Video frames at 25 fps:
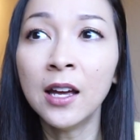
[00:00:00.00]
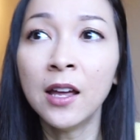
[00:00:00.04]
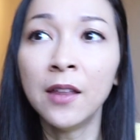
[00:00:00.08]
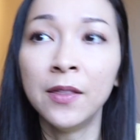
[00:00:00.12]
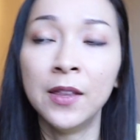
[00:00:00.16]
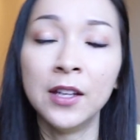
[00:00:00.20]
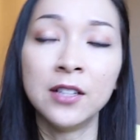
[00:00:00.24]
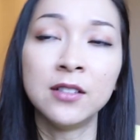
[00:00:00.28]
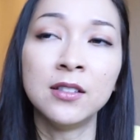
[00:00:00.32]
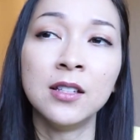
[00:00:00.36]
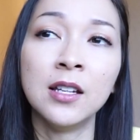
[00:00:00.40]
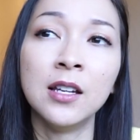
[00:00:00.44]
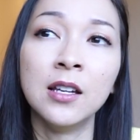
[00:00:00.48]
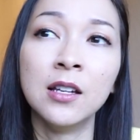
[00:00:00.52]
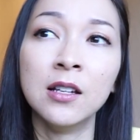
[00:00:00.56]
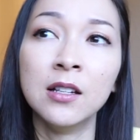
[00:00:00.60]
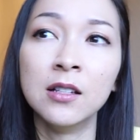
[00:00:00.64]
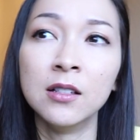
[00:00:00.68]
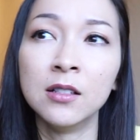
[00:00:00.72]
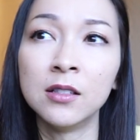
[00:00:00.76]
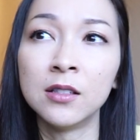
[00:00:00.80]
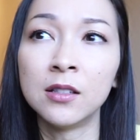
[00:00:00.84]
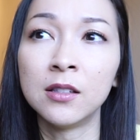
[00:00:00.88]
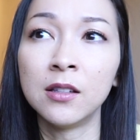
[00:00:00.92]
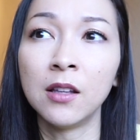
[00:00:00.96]
this
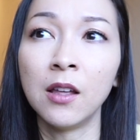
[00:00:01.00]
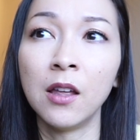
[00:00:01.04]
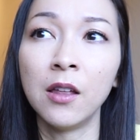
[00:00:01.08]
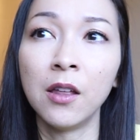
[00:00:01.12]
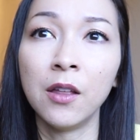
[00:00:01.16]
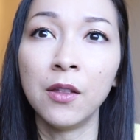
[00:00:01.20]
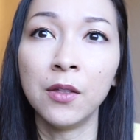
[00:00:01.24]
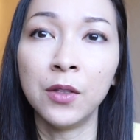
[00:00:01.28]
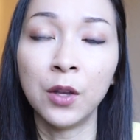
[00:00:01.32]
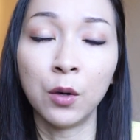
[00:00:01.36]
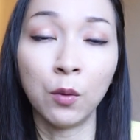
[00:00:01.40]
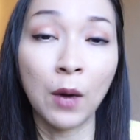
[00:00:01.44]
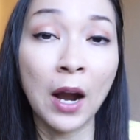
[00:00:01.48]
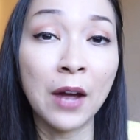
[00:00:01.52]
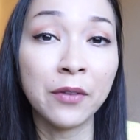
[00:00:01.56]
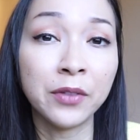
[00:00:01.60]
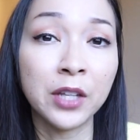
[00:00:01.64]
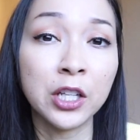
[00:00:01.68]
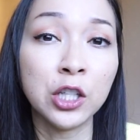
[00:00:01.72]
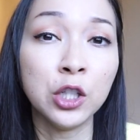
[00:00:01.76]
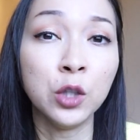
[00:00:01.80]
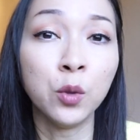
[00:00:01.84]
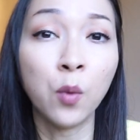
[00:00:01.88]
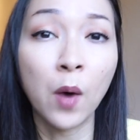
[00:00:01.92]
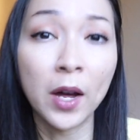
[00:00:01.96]
is the route
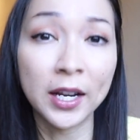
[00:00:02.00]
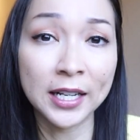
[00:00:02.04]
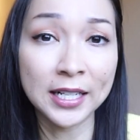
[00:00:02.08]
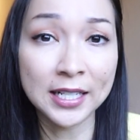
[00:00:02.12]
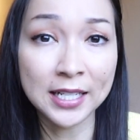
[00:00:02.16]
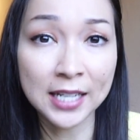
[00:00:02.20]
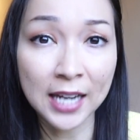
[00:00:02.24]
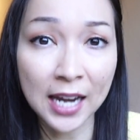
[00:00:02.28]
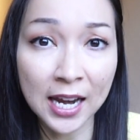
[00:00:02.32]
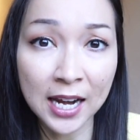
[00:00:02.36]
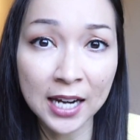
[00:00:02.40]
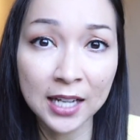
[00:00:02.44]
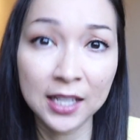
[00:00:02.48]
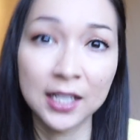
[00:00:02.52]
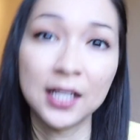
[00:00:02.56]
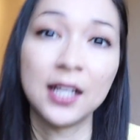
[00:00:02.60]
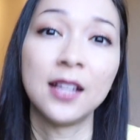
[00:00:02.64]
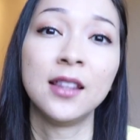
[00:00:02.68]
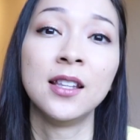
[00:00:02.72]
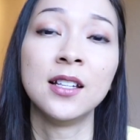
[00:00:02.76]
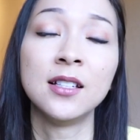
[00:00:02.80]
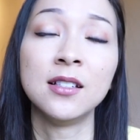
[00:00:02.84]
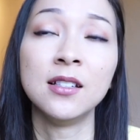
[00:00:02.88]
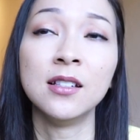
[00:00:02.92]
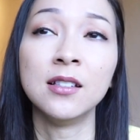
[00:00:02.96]
that you want to take,
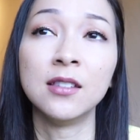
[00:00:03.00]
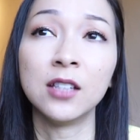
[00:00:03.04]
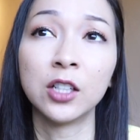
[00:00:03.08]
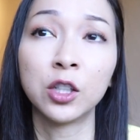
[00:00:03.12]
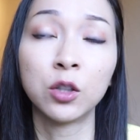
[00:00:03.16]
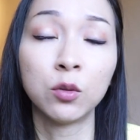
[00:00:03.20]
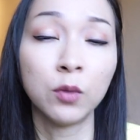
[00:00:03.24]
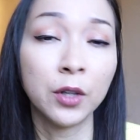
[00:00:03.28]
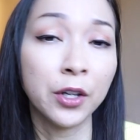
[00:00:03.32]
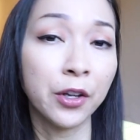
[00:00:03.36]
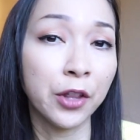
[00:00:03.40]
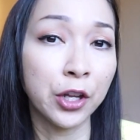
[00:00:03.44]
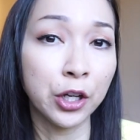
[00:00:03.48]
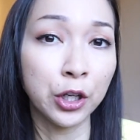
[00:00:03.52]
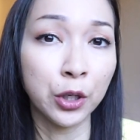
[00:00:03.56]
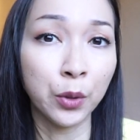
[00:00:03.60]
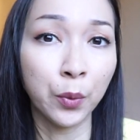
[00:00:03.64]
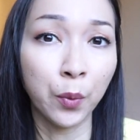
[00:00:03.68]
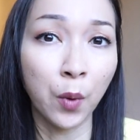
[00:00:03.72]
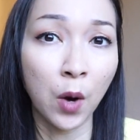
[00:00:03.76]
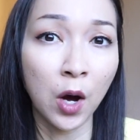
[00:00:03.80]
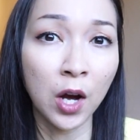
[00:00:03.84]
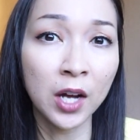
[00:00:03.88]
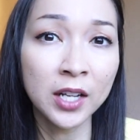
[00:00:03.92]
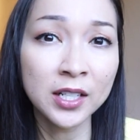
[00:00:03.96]
this is the career that you
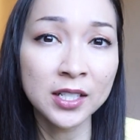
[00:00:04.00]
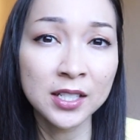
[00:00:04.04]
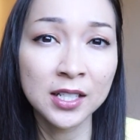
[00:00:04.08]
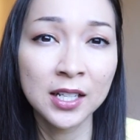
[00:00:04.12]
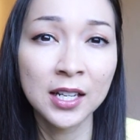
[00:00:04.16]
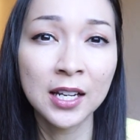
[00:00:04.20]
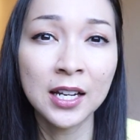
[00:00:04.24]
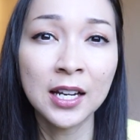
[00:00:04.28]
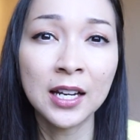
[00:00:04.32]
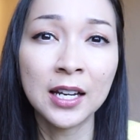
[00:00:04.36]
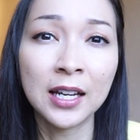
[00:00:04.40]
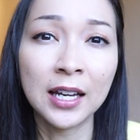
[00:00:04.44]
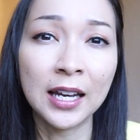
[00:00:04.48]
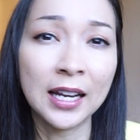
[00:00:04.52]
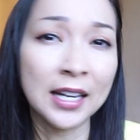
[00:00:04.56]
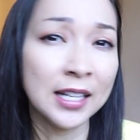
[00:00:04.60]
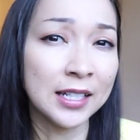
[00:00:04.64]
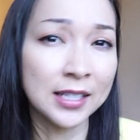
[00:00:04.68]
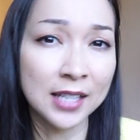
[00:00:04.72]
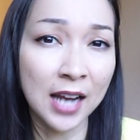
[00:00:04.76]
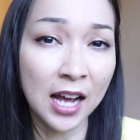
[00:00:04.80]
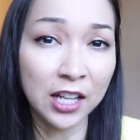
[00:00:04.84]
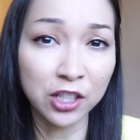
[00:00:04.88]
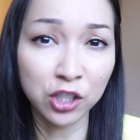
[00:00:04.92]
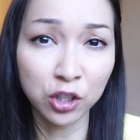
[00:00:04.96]
want, it
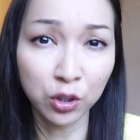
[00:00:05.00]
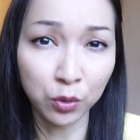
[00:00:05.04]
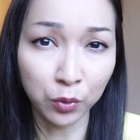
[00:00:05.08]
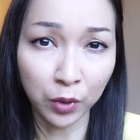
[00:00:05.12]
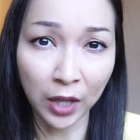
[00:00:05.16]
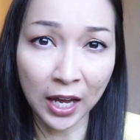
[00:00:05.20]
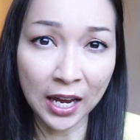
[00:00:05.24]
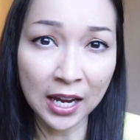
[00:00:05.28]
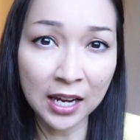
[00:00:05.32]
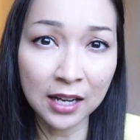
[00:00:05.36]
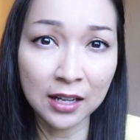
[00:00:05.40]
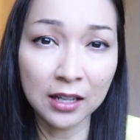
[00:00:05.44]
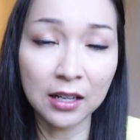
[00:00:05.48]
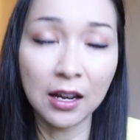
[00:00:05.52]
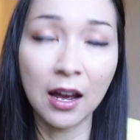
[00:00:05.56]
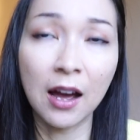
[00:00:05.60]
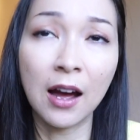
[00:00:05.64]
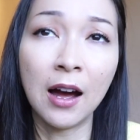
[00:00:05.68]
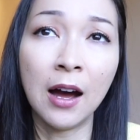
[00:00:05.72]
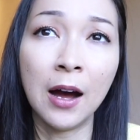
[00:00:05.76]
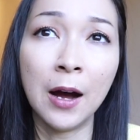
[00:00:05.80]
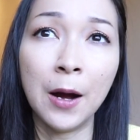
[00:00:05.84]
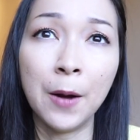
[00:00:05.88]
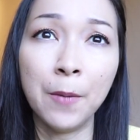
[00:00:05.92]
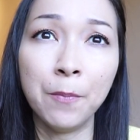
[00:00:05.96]
is not too late.
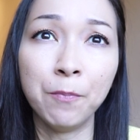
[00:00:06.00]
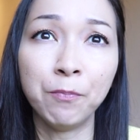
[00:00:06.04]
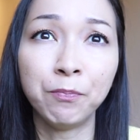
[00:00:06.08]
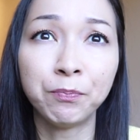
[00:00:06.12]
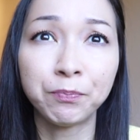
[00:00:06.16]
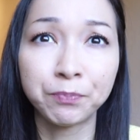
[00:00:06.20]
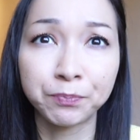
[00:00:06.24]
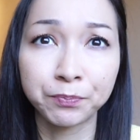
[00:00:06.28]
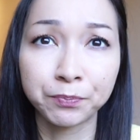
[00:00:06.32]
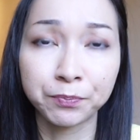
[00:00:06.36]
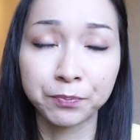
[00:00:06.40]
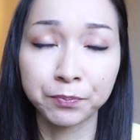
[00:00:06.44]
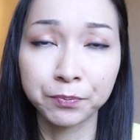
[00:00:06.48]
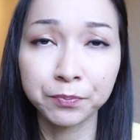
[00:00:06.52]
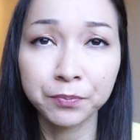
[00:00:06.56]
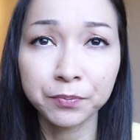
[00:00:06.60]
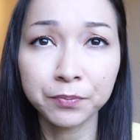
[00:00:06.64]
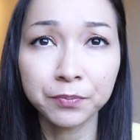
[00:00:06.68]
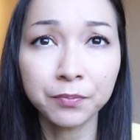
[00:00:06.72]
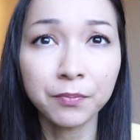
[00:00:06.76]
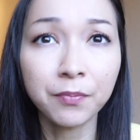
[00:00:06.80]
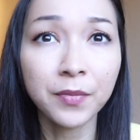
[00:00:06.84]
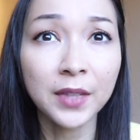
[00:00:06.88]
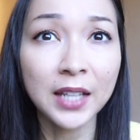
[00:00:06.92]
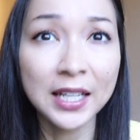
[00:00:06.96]
Um,
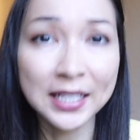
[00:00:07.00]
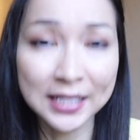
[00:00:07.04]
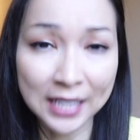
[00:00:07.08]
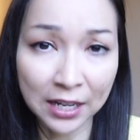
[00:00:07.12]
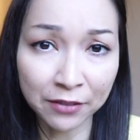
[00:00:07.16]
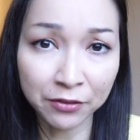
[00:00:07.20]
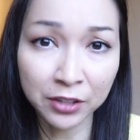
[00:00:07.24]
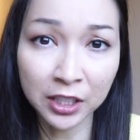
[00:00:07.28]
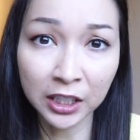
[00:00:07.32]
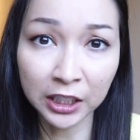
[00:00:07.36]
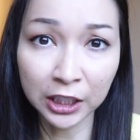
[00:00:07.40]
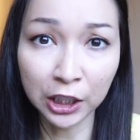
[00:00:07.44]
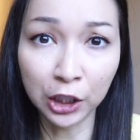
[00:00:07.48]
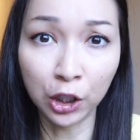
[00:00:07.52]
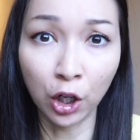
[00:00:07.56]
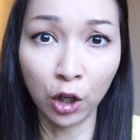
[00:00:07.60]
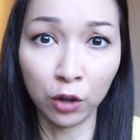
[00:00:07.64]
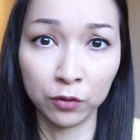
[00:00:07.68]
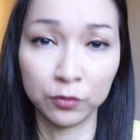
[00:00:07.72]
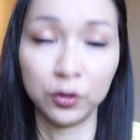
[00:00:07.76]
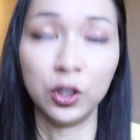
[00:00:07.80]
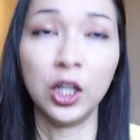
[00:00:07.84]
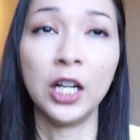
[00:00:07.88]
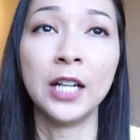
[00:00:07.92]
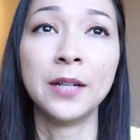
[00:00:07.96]
definitely go
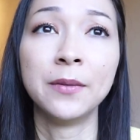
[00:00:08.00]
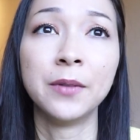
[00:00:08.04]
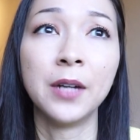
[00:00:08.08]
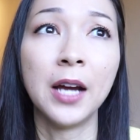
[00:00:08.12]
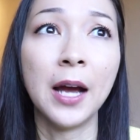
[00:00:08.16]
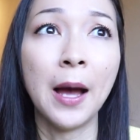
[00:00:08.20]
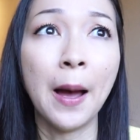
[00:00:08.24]
for it.